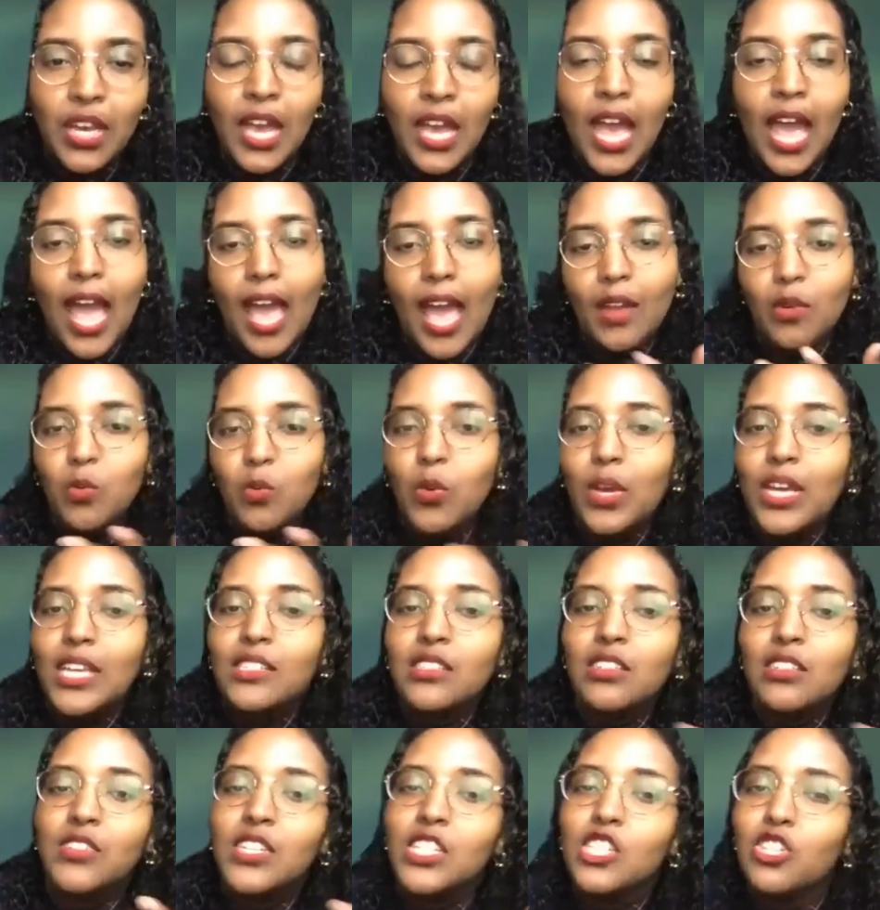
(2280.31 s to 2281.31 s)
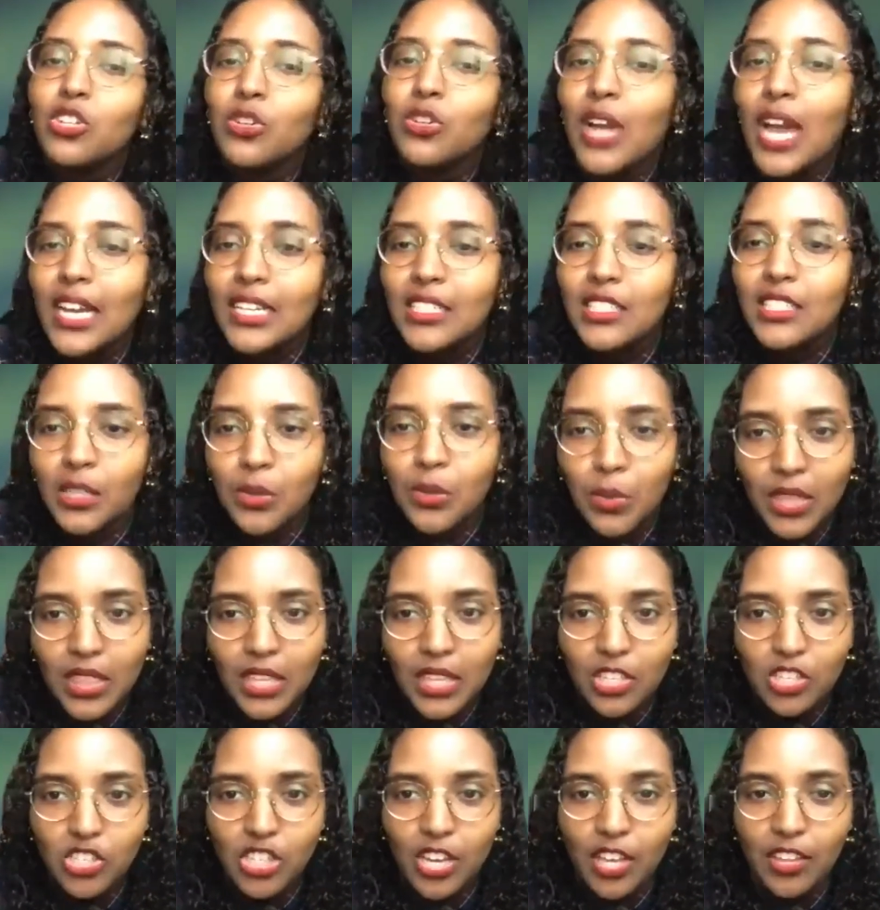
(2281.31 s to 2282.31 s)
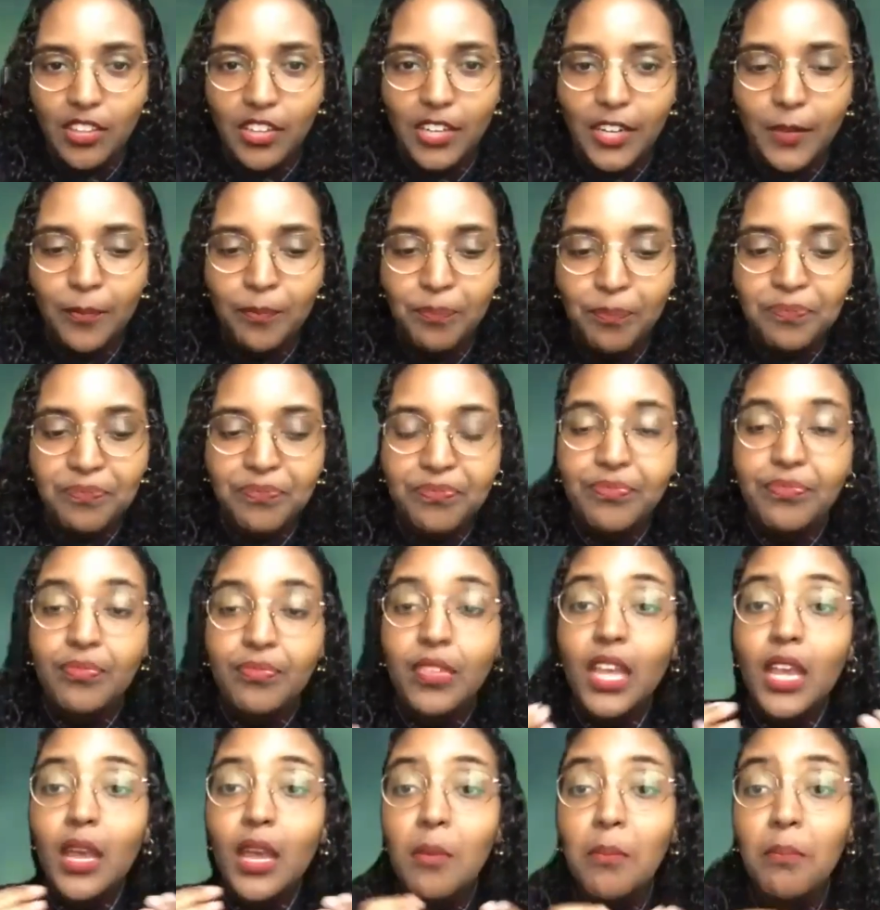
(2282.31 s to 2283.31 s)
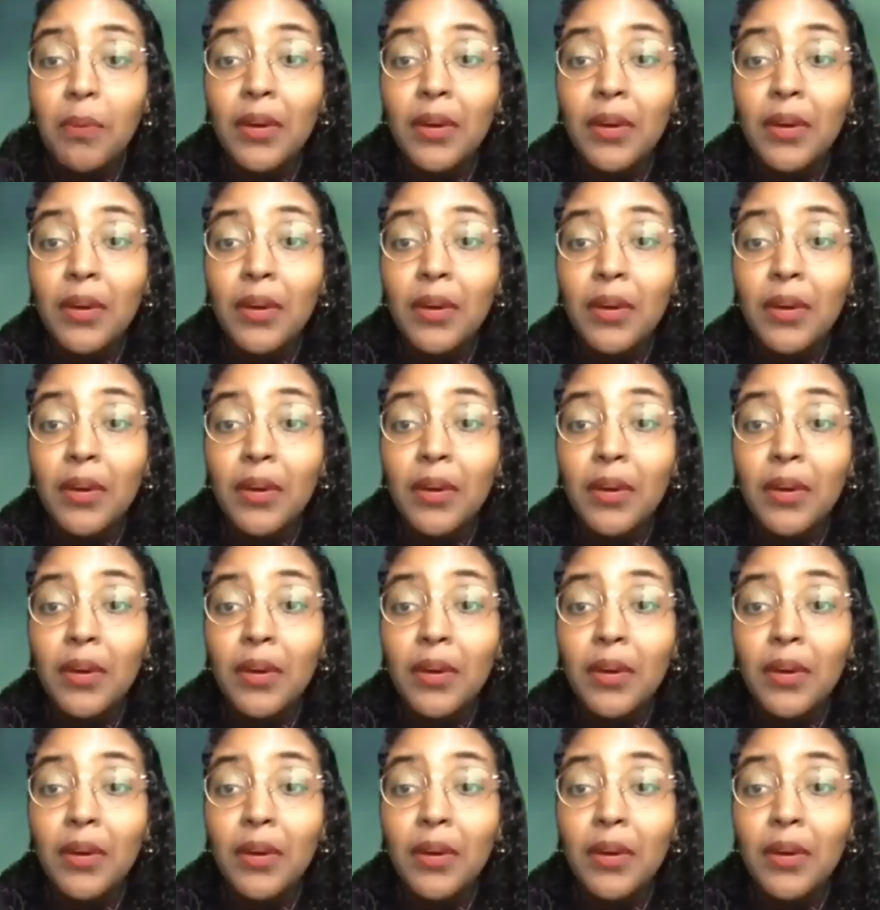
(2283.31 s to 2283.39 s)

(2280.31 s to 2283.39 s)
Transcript: and ways of interacting with each other. But